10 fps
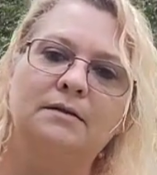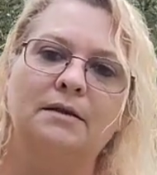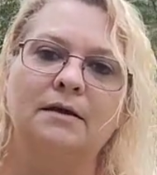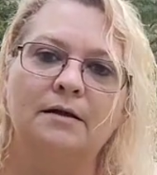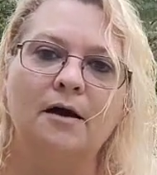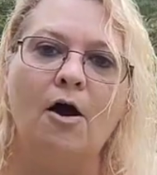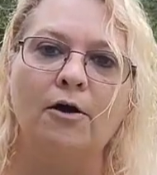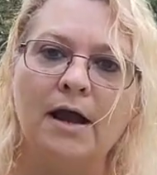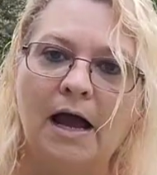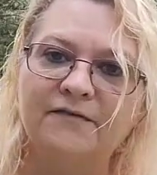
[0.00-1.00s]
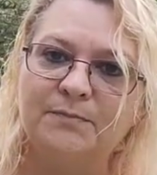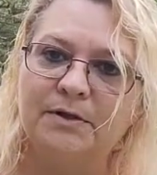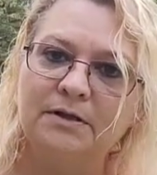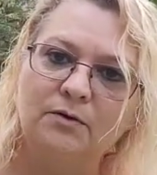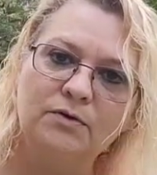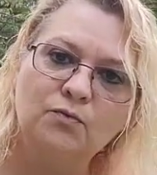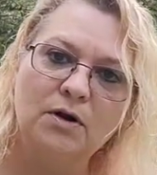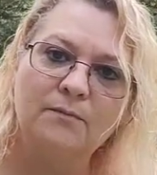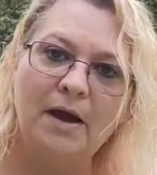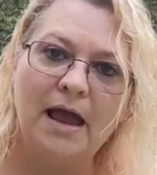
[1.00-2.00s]
The Archives building was
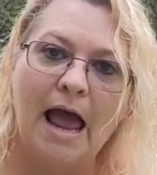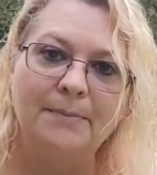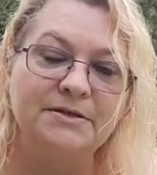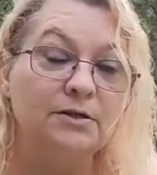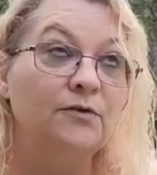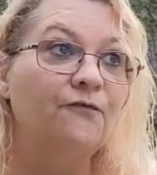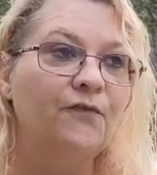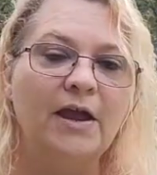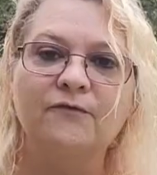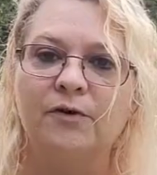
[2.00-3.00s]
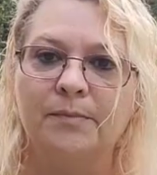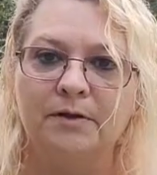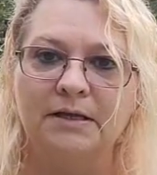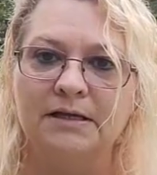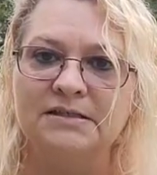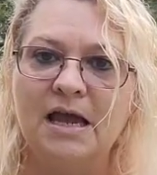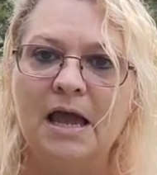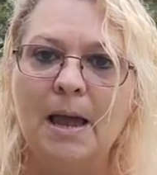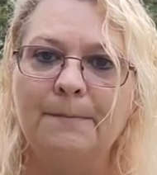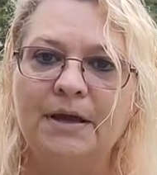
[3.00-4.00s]
one of my absolute favorite buildings
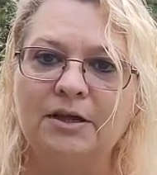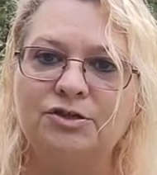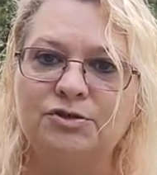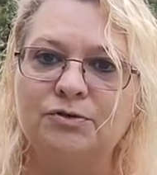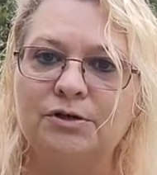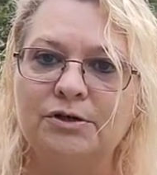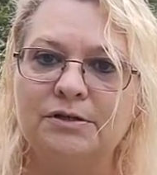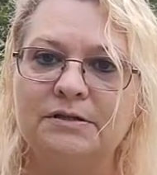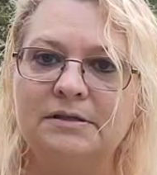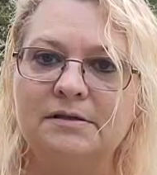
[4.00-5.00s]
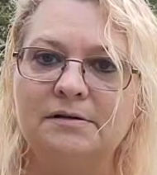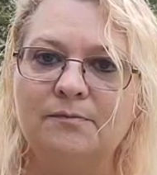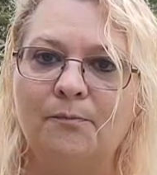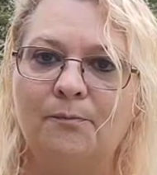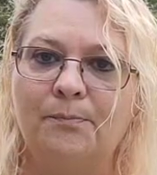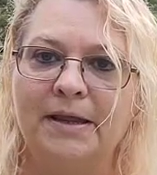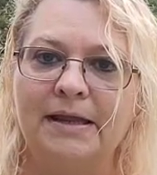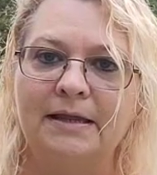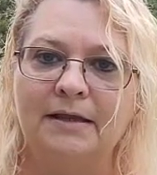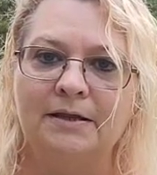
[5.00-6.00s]
because you could
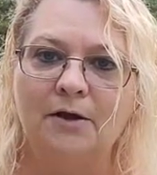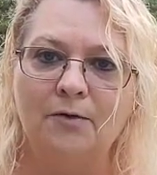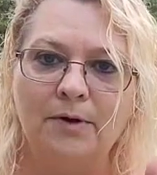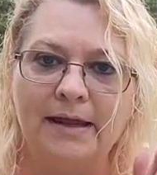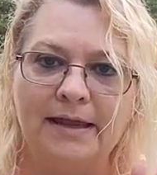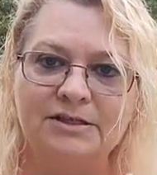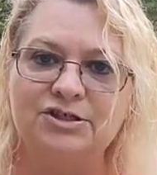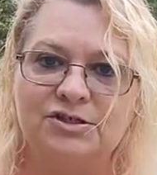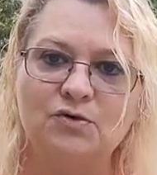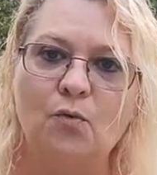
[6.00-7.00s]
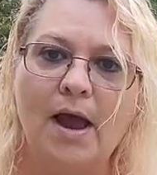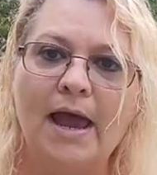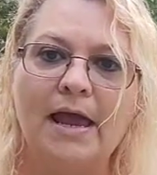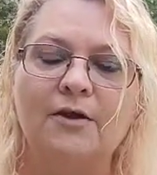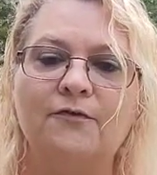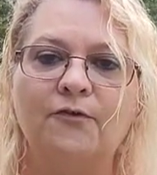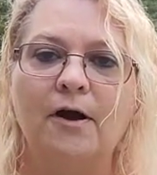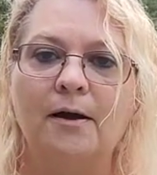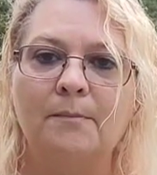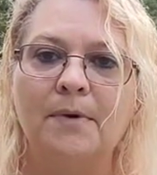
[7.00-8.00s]
be, inches away
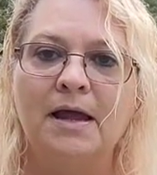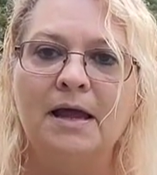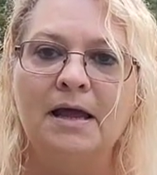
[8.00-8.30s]
from